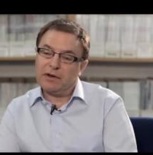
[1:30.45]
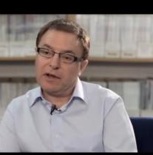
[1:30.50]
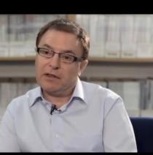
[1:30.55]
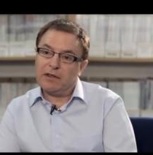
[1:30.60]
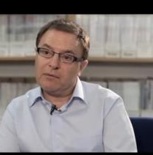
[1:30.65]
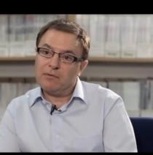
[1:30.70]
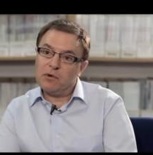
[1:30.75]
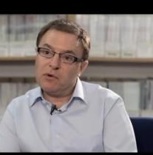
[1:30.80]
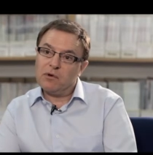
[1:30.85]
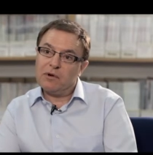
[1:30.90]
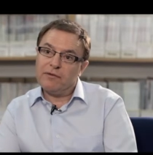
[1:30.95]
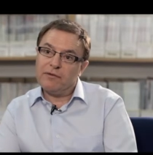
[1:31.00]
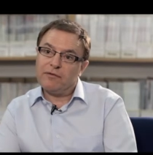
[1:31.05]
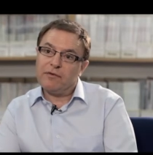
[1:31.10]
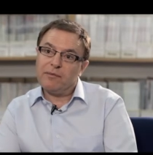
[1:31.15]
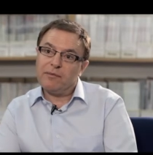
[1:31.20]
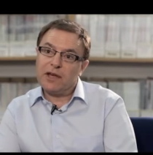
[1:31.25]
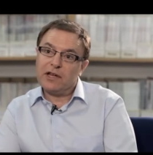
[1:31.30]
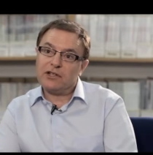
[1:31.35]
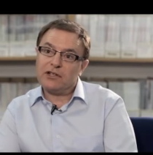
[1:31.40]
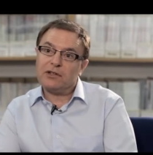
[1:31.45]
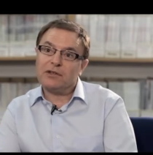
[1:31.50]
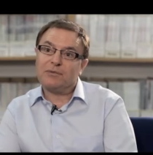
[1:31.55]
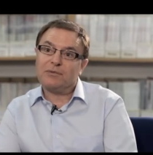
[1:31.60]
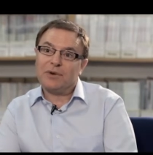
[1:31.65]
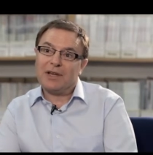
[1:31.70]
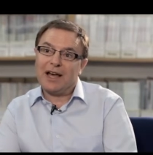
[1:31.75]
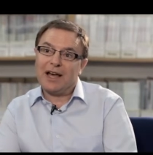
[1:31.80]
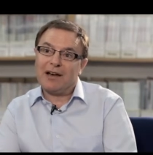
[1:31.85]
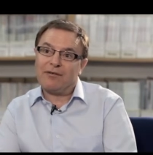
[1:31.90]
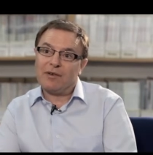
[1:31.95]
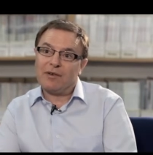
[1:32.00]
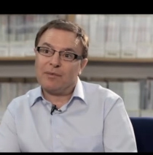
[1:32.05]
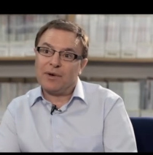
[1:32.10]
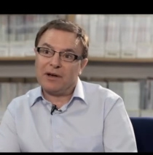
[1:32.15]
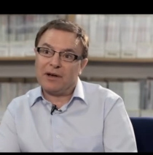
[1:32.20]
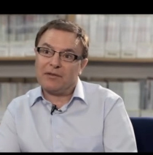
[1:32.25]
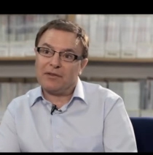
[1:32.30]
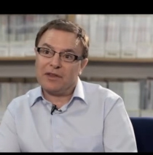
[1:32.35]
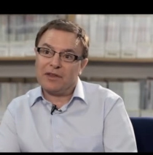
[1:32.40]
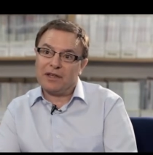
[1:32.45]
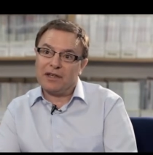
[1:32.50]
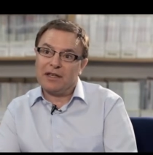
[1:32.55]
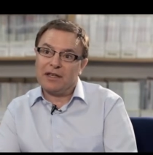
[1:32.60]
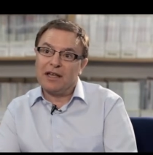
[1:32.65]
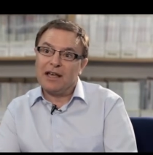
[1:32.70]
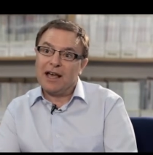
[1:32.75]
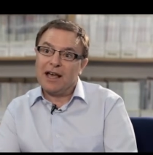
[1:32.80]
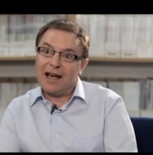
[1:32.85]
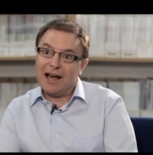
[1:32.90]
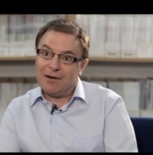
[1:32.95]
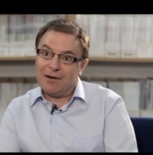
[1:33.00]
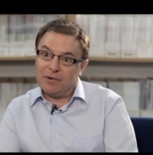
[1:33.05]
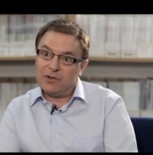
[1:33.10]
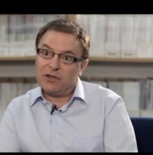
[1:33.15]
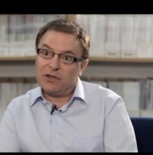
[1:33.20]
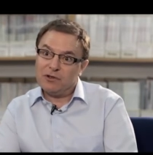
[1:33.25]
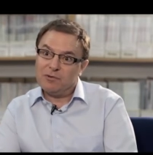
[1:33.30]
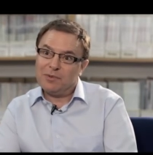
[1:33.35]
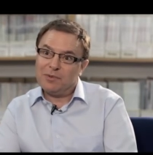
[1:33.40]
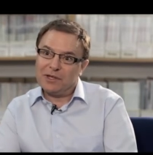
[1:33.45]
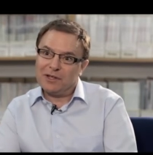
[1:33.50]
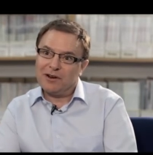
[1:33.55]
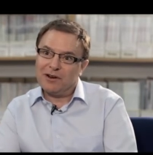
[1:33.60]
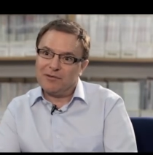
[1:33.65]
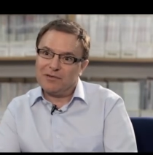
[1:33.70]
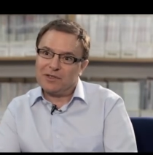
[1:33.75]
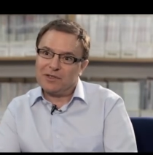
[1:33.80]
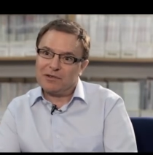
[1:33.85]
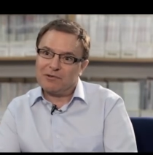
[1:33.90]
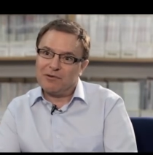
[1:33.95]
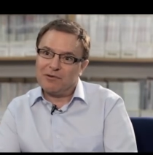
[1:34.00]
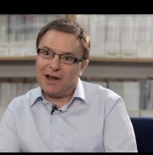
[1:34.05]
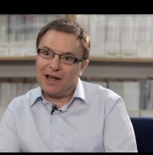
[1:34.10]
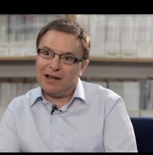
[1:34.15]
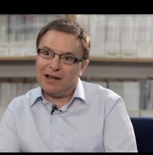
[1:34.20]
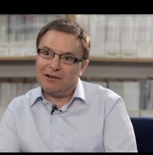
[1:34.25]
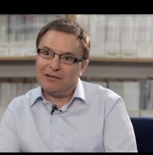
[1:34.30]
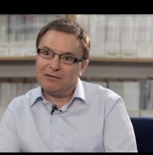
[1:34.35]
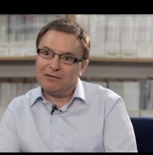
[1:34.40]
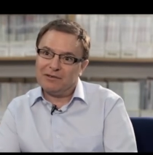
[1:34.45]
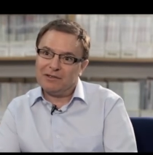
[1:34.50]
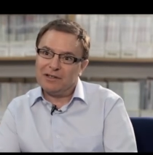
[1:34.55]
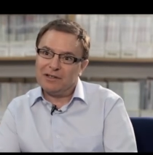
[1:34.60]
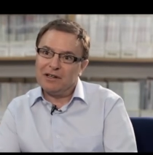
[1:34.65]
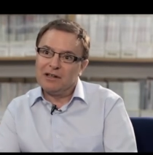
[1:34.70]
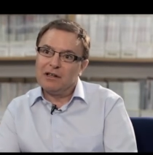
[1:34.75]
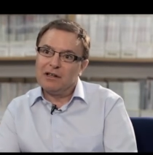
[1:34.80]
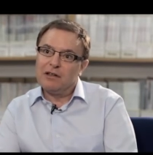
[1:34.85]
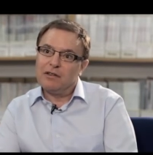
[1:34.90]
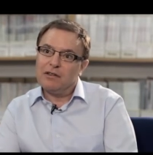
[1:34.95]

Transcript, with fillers: Now, the more information that we have about the how much whooping cough is around,